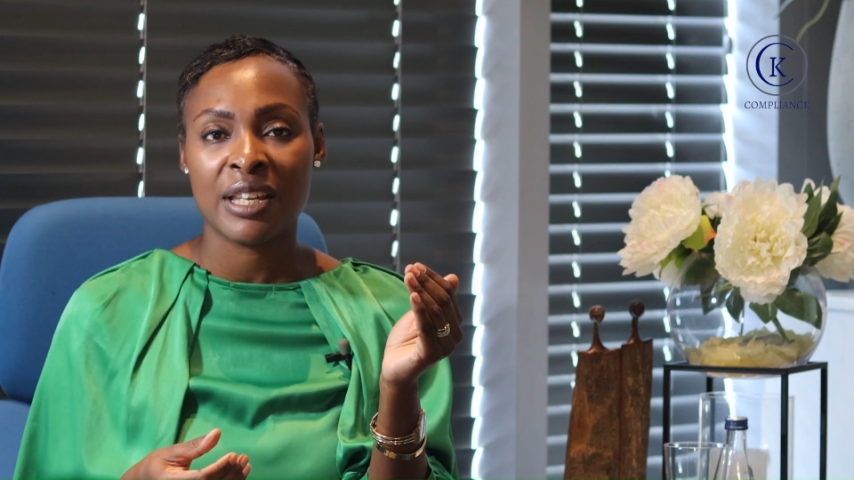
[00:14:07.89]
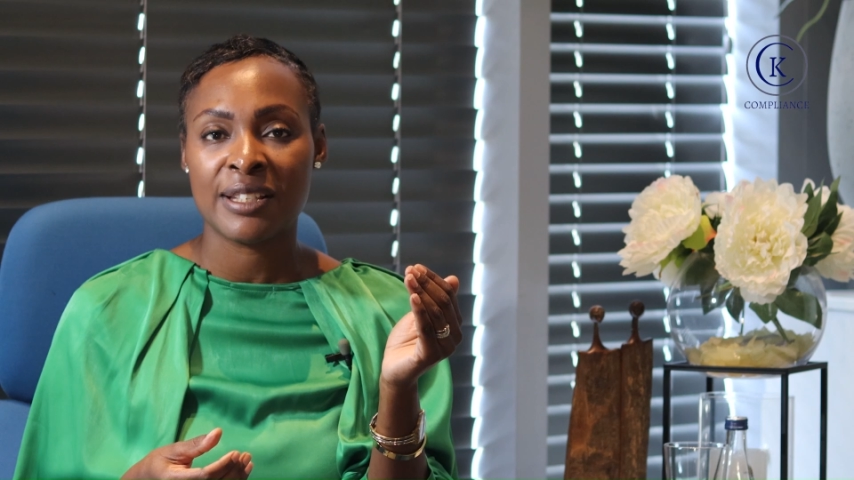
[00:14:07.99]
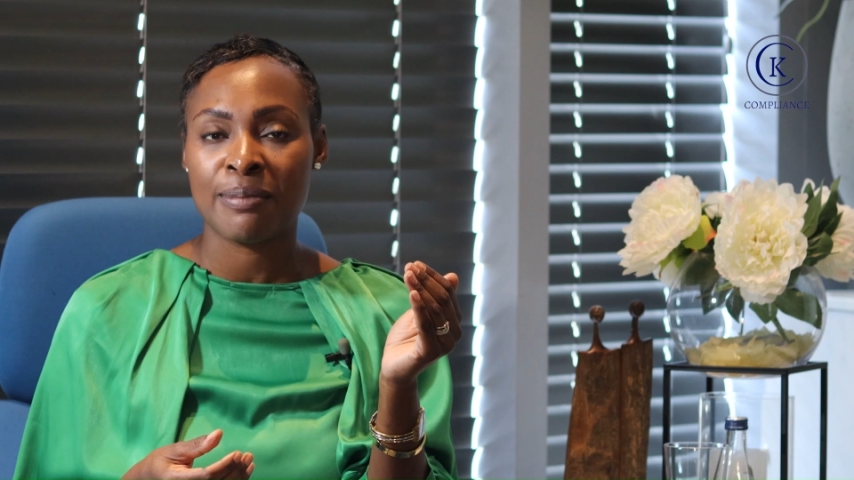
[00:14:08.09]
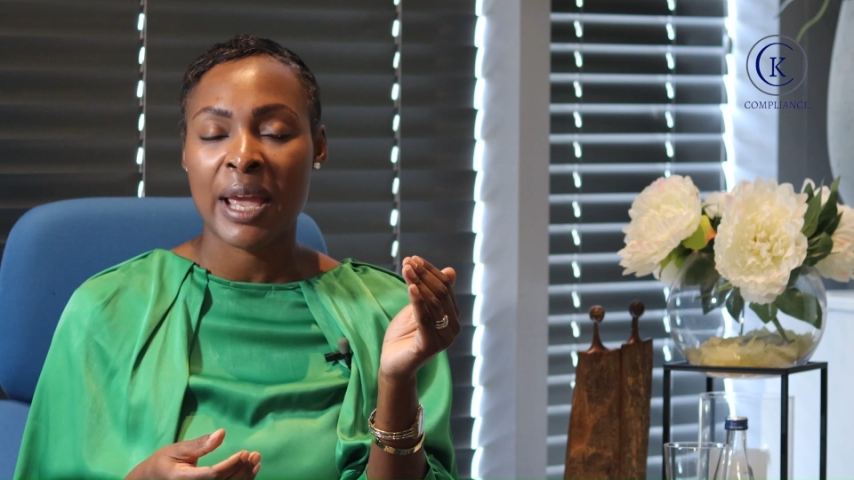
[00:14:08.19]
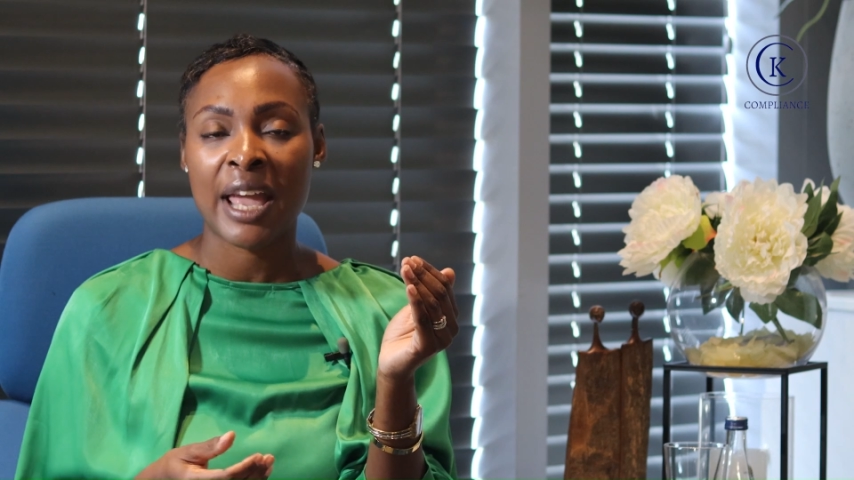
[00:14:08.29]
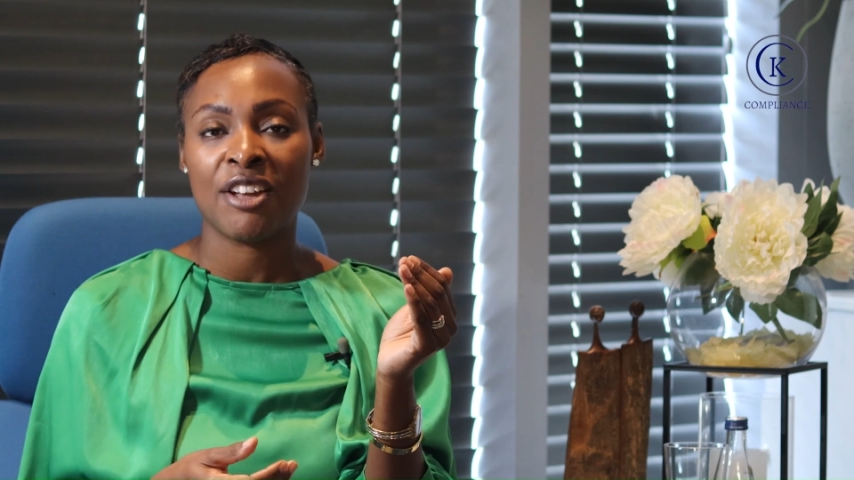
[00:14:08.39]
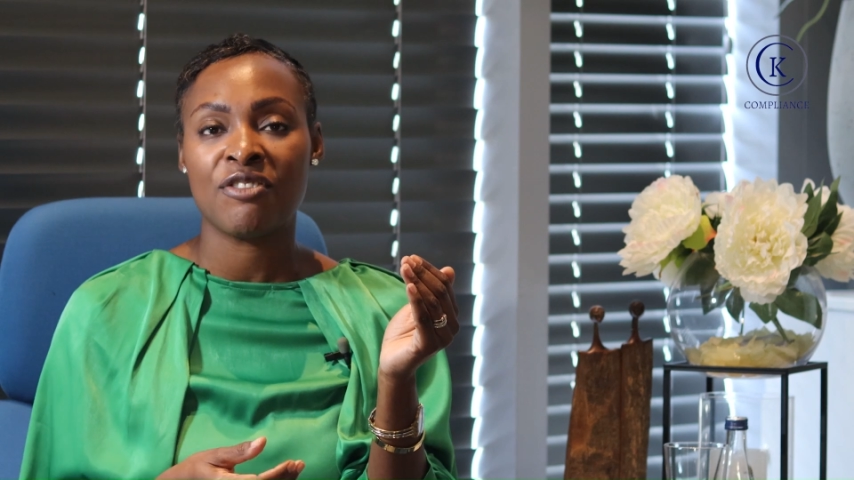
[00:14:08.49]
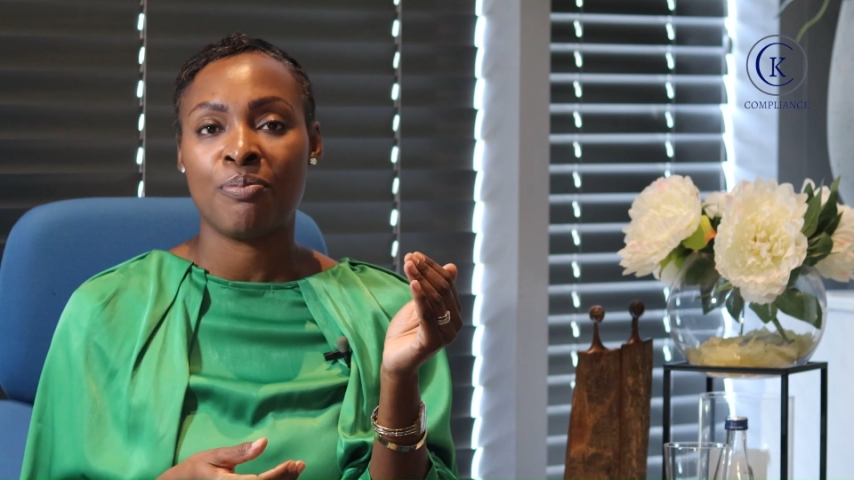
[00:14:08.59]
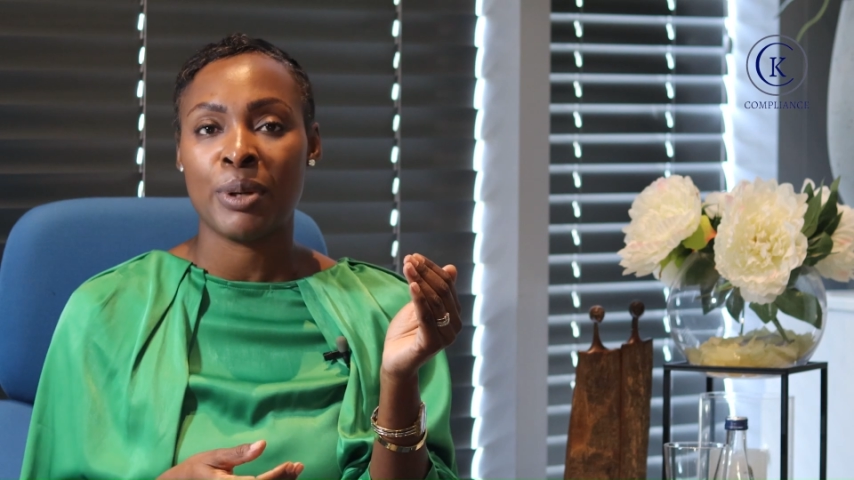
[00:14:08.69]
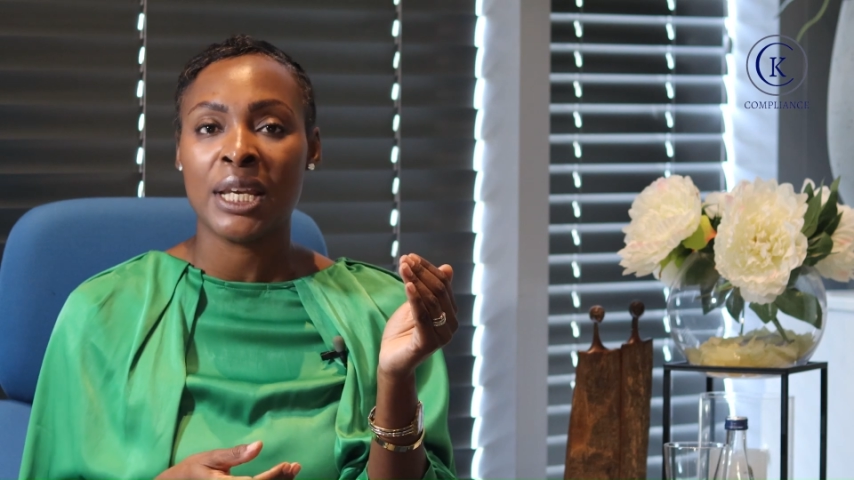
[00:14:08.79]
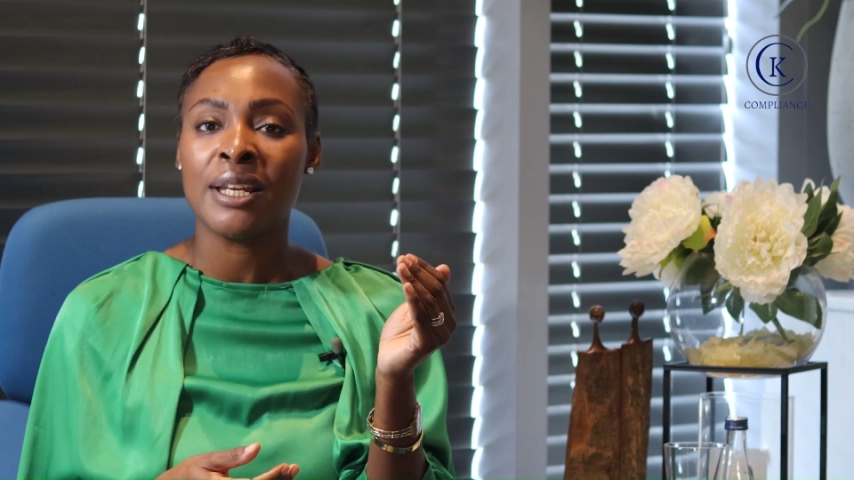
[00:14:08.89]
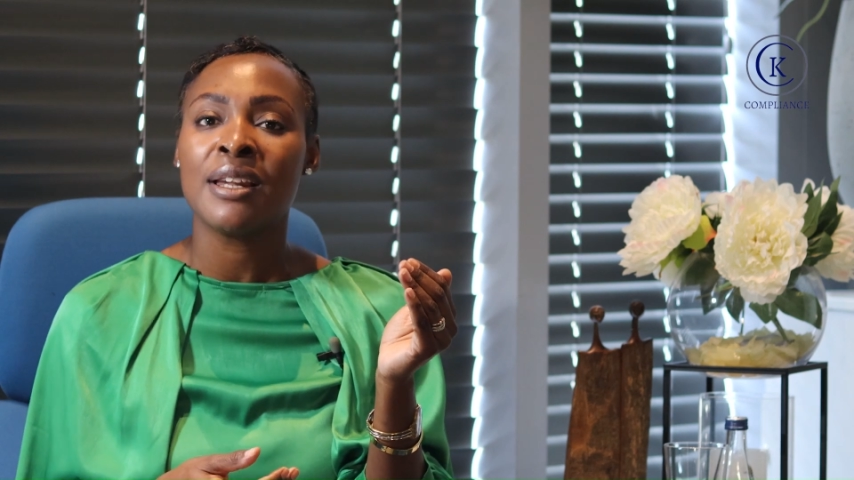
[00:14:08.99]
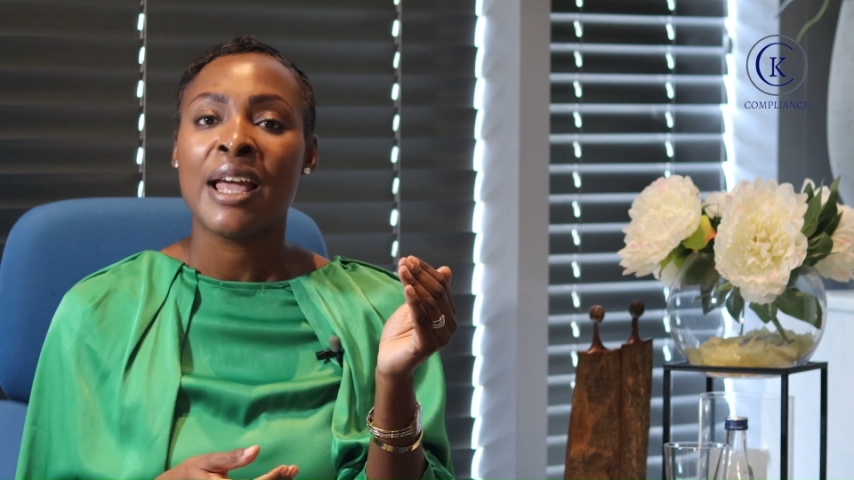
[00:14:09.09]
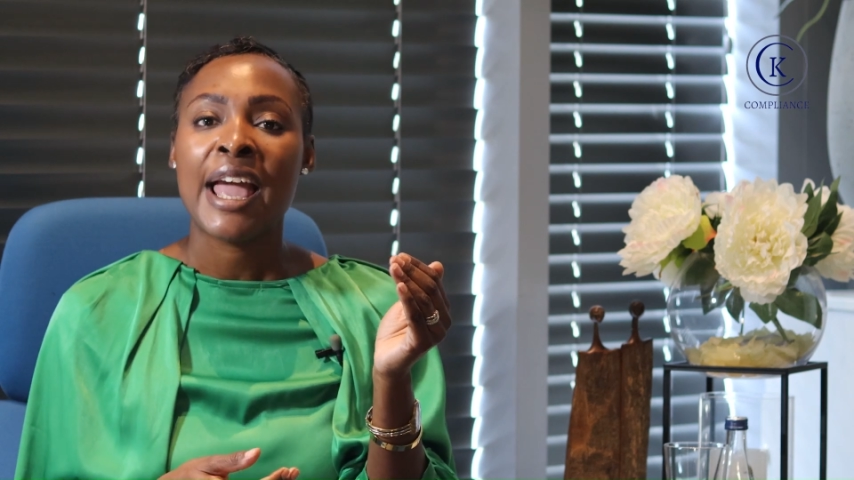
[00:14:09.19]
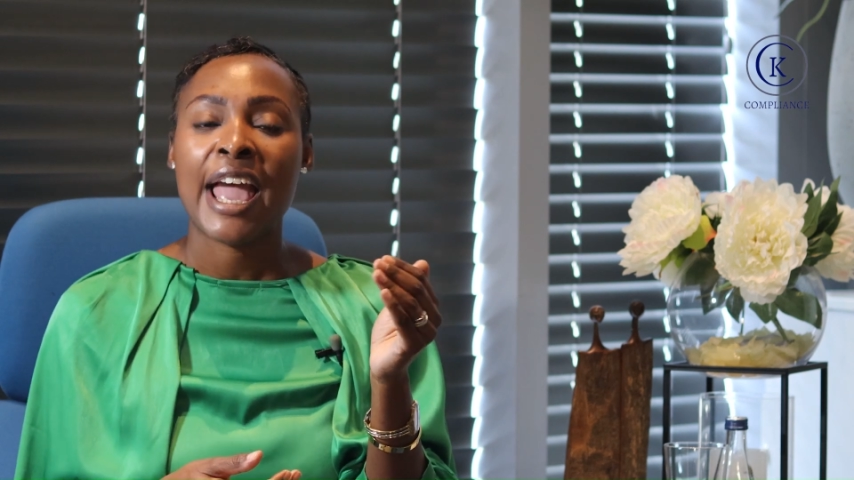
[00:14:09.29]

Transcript: things may have been,